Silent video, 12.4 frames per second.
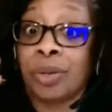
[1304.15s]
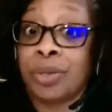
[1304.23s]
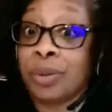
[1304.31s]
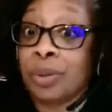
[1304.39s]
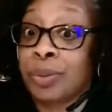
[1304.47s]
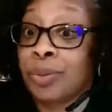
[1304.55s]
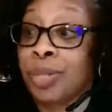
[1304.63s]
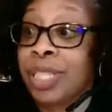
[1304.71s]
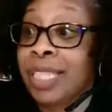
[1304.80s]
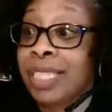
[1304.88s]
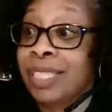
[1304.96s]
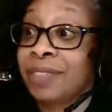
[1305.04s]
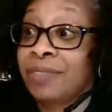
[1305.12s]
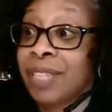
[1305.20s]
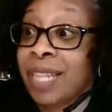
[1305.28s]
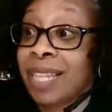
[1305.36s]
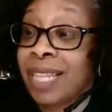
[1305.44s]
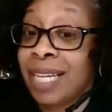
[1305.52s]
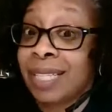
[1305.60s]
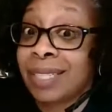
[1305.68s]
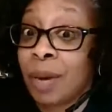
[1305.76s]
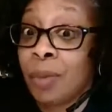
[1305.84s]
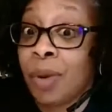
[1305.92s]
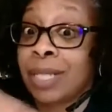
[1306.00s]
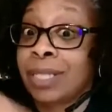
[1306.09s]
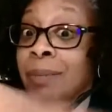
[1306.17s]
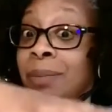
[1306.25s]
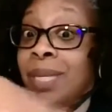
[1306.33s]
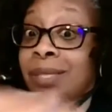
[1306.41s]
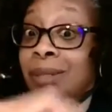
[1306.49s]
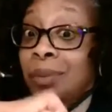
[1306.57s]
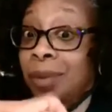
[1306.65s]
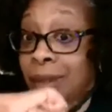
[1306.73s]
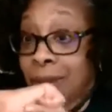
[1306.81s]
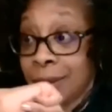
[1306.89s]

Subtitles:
3 different things I wanted to mix it with.